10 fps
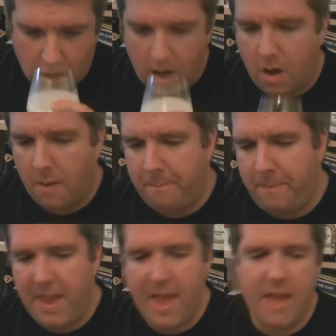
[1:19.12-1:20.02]
Oh,
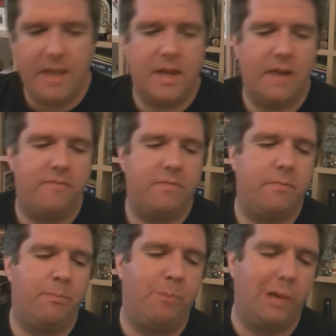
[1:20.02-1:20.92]
big kind
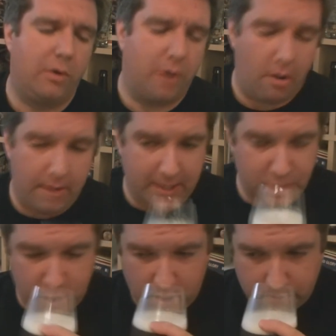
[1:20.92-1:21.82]
of blood
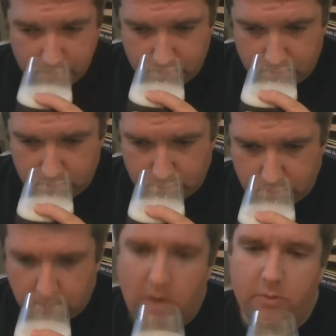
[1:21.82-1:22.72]
orange.
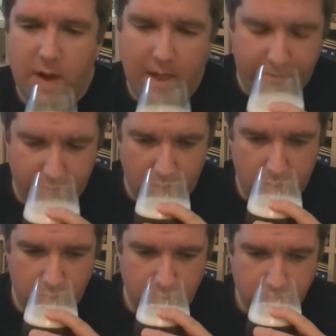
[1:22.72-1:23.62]

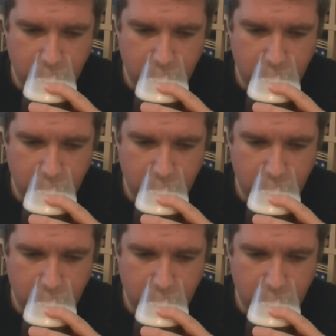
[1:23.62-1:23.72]
Grapefruit.